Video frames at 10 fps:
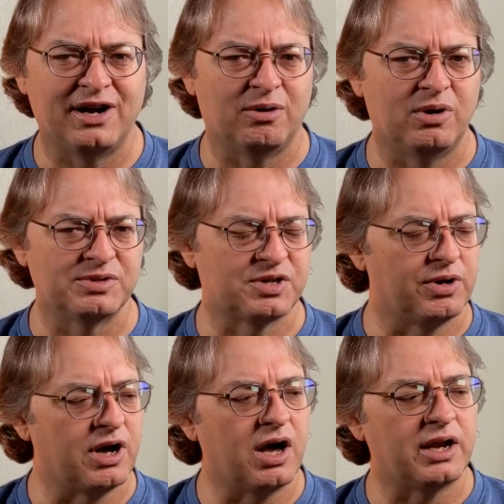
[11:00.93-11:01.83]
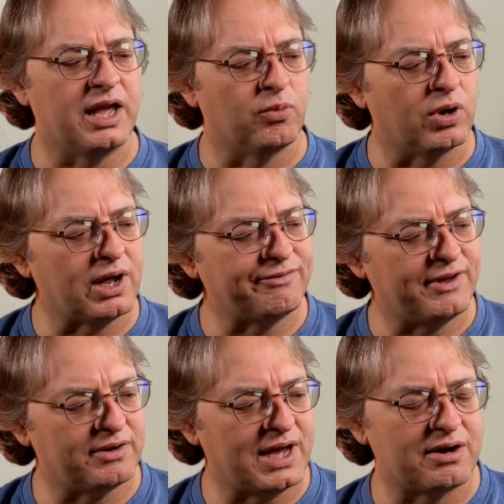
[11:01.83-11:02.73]
out what was going on. And what I
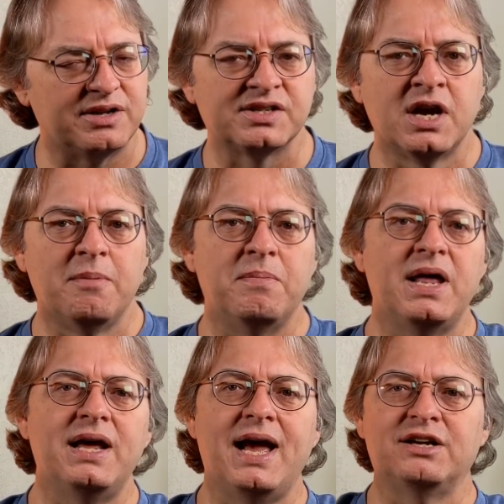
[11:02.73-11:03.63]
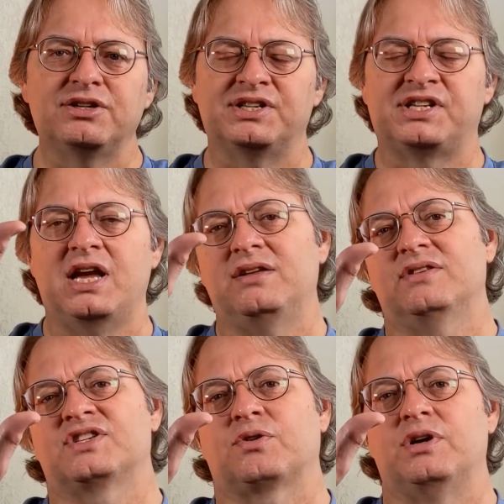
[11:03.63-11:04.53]
found out is Meta actually has taken the
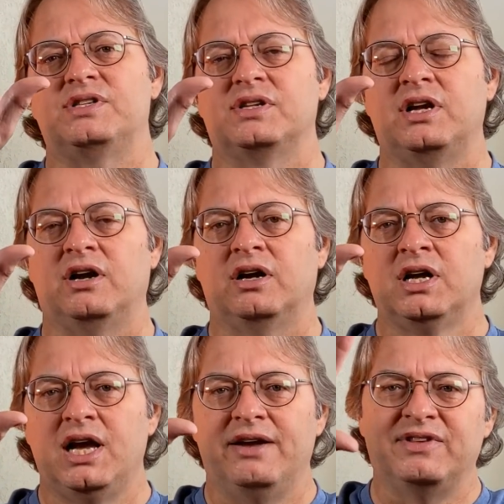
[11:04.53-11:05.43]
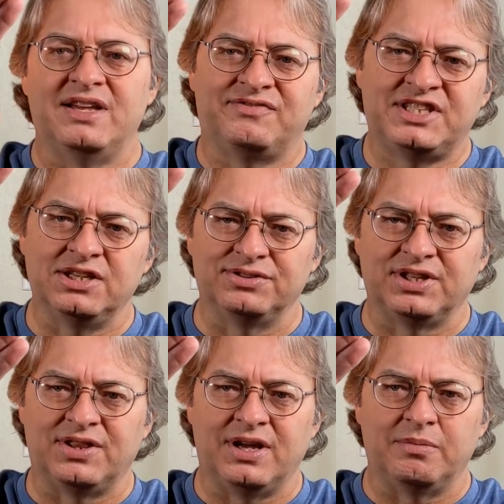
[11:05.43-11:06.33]
screens in here and they've
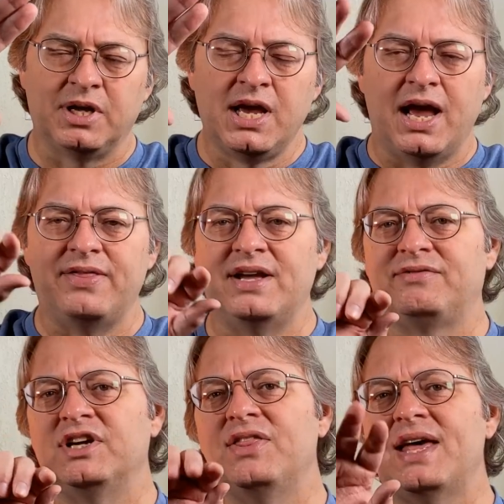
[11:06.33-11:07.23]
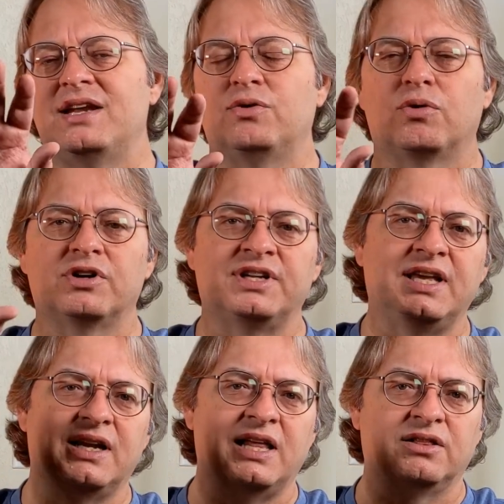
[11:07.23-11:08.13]
tilted them. And they've done that in order to
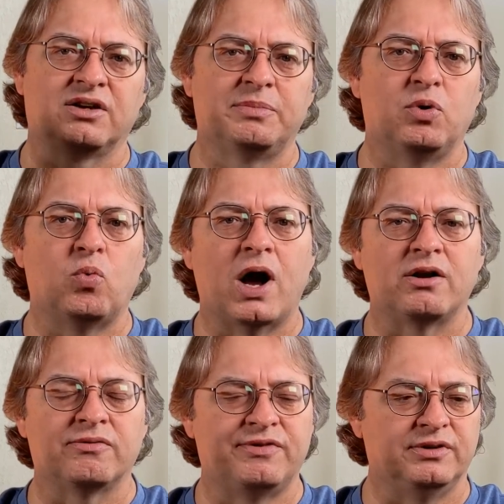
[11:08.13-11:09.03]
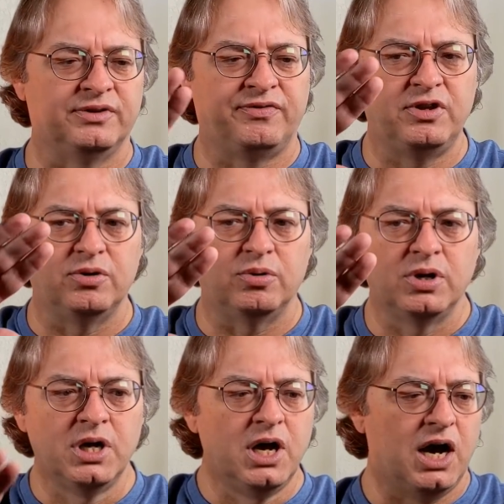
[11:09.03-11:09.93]
get a little bit wider field of view.
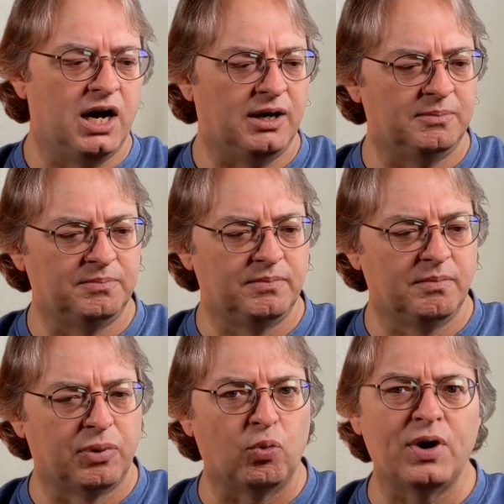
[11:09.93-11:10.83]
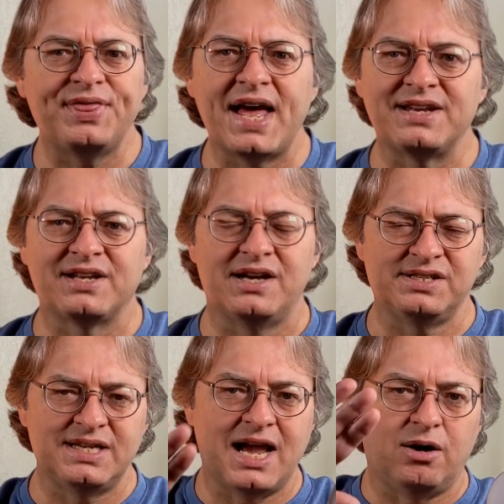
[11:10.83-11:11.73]
But what that does
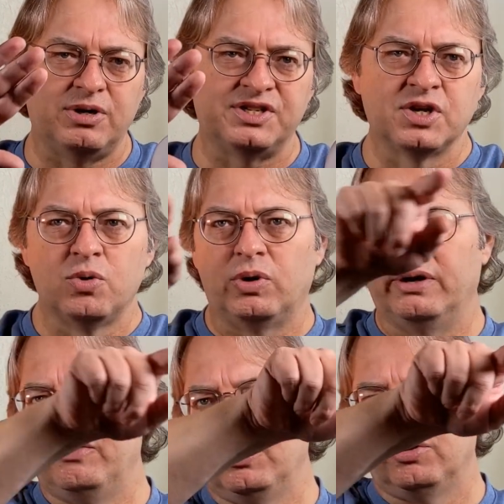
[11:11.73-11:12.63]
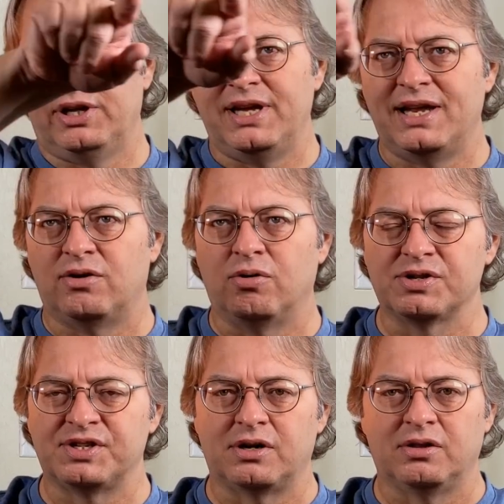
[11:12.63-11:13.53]
now is whenever you're looking at a
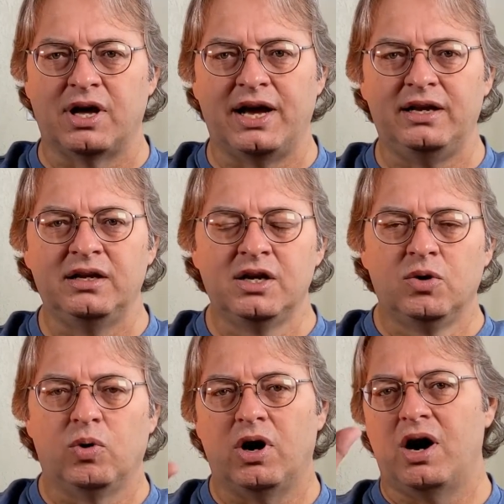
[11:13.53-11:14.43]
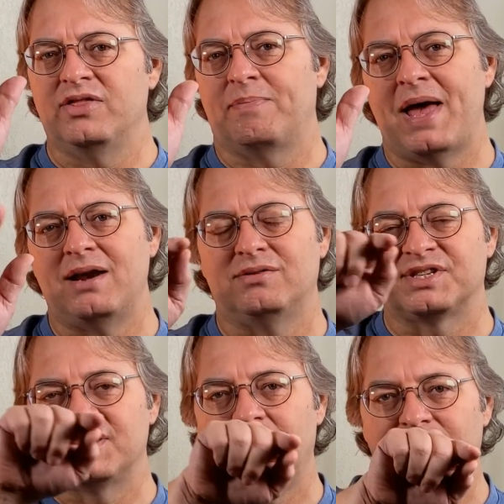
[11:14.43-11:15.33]
horizontal line, well, on the panel
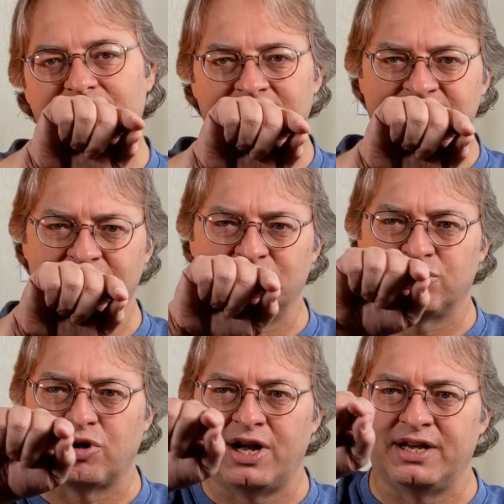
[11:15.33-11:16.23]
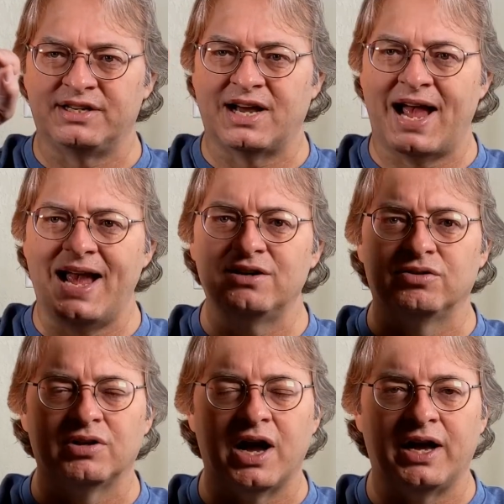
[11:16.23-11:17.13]
itself, it's actually drawing a diagonal
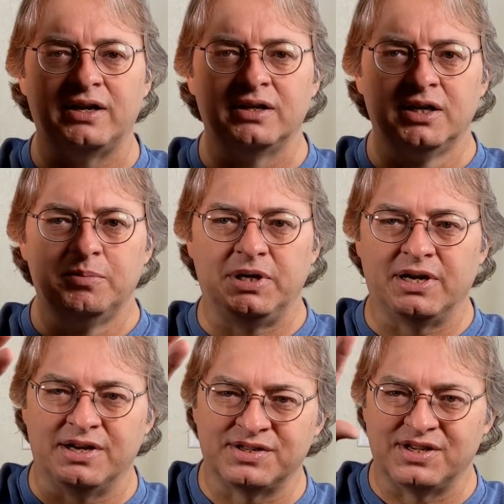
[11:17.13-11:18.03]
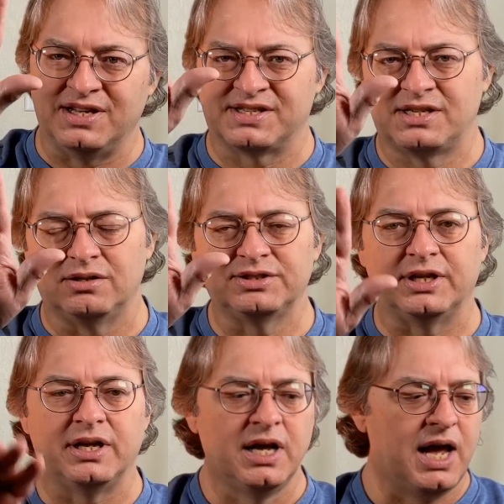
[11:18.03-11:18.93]
line because it's
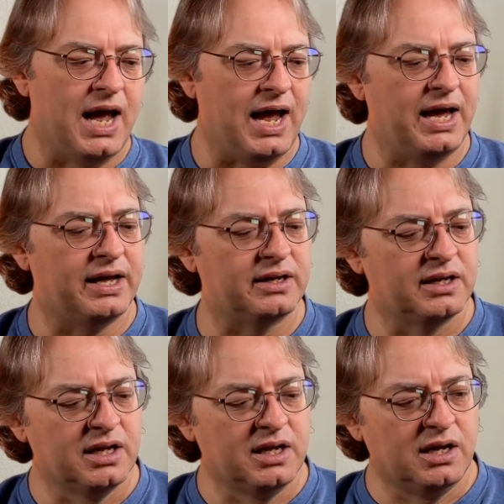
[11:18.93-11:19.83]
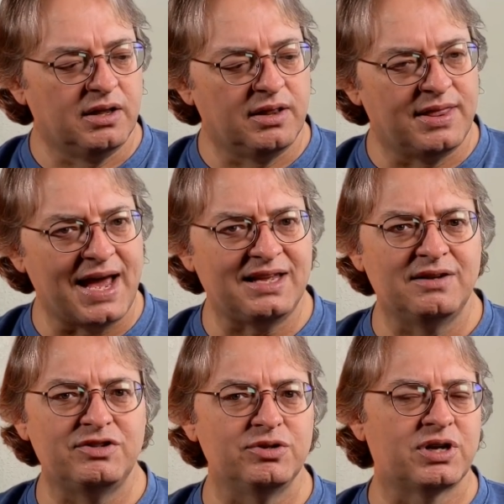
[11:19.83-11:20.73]
tilted. And that
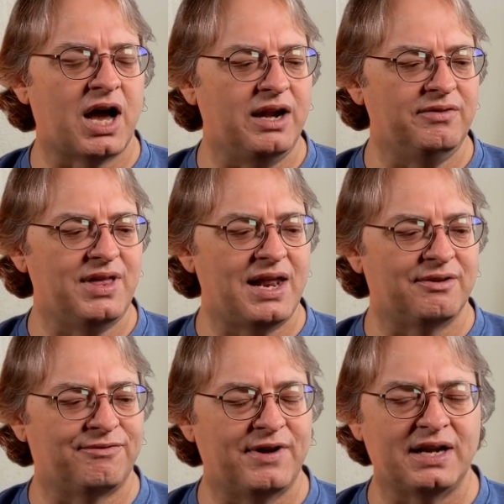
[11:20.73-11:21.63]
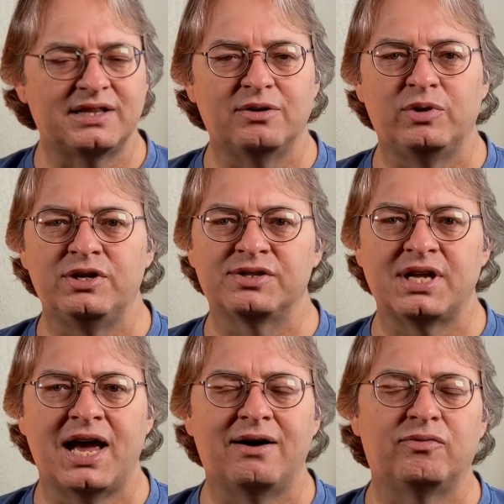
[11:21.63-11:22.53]
gives you kind of that effect that we used to
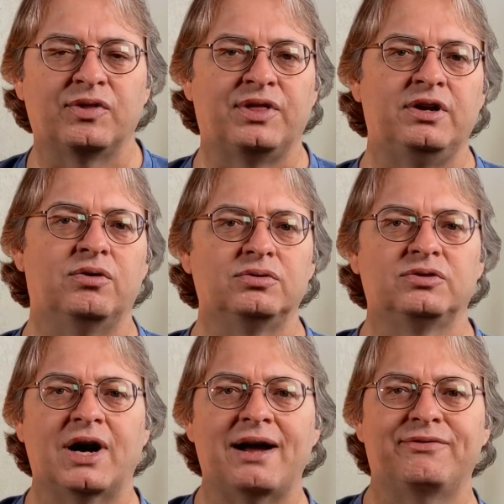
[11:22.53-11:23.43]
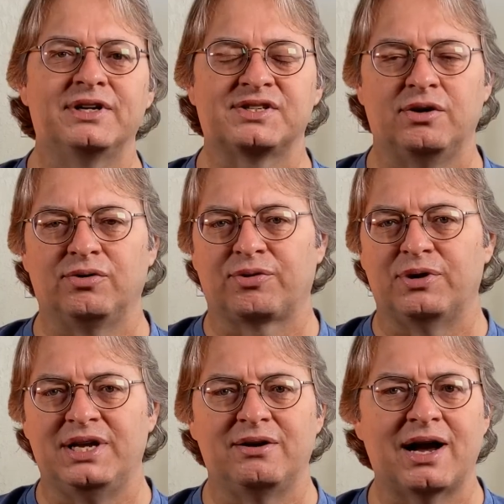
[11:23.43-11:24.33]
have with the old graphics, the old
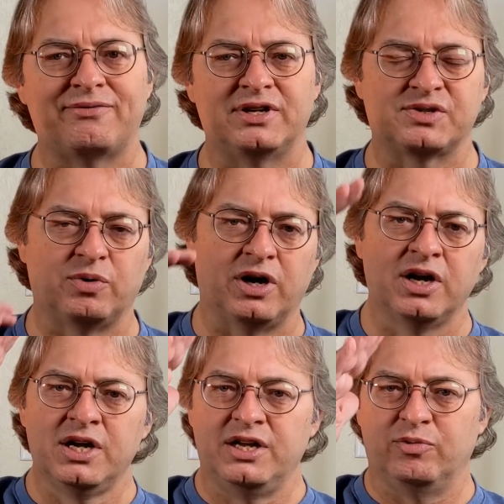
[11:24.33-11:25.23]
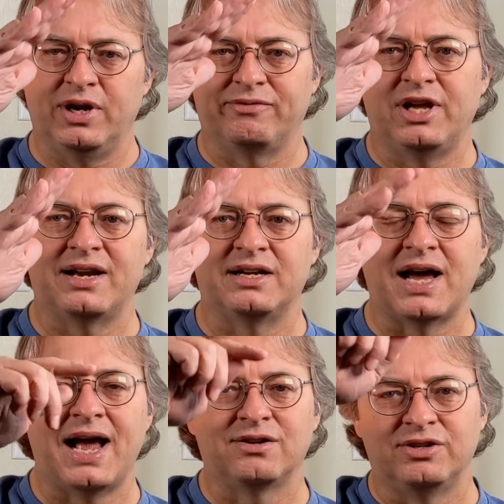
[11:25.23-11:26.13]
3D graphics, where whenever you had a
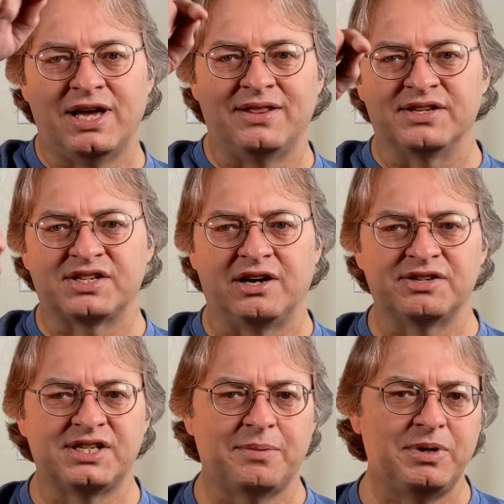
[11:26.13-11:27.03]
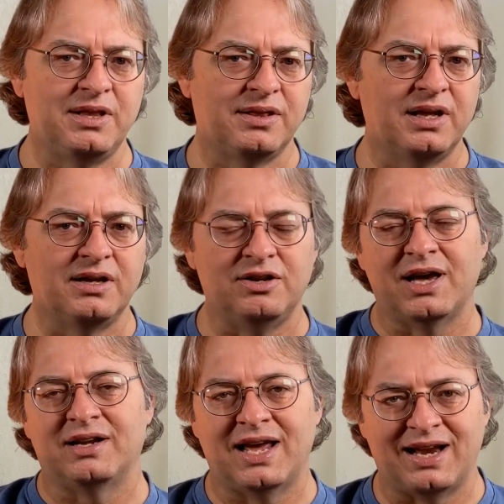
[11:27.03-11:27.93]
diagonal, you had the stair-steppy thing, and you
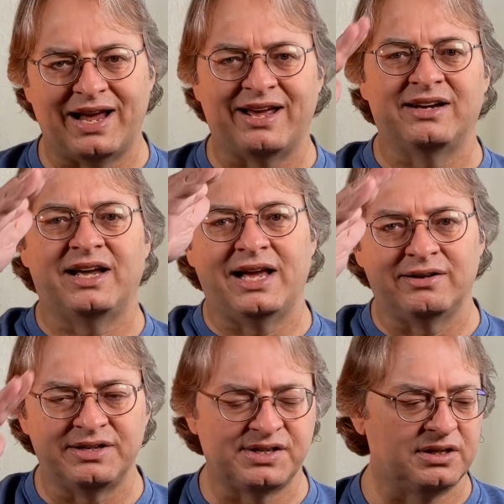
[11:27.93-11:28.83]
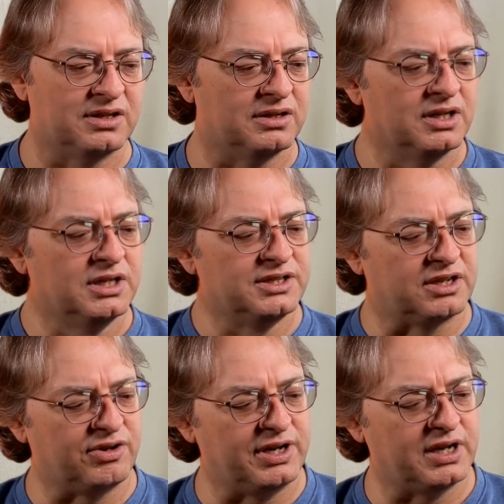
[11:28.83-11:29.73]
had to have anti-aliasing to
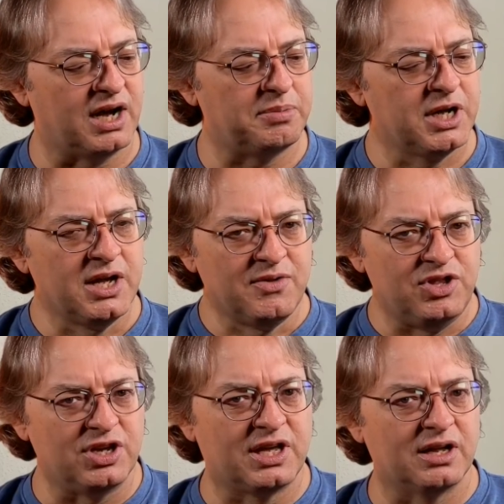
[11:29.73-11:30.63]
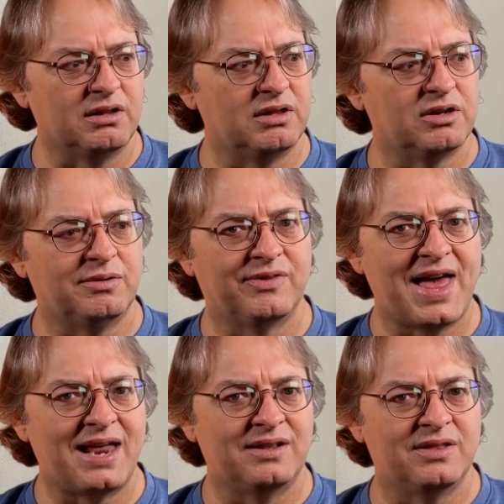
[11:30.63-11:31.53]
clean it up. You get a little of
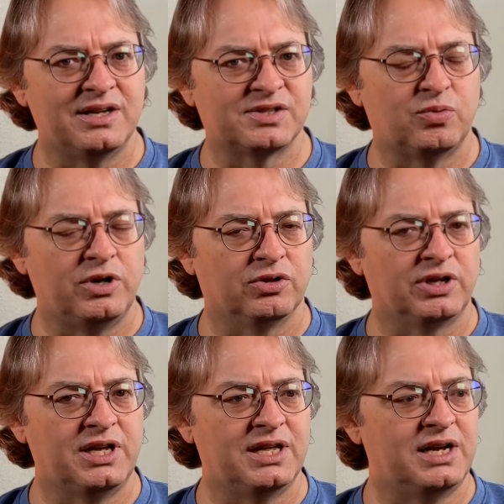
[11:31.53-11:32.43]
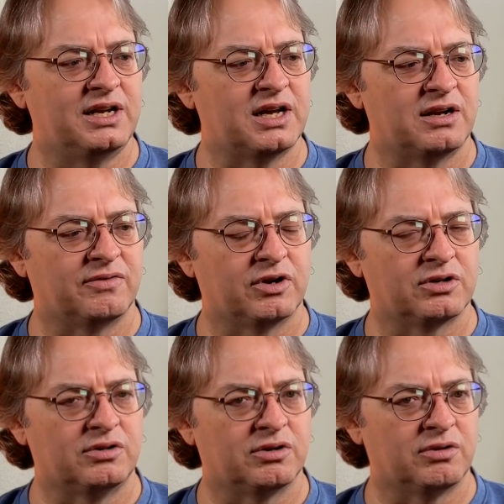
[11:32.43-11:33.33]
that in this when you're looking at any kind of
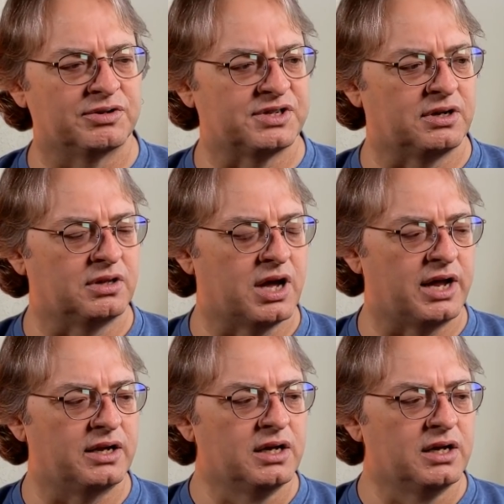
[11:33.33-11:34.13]
vertical or horizontal line.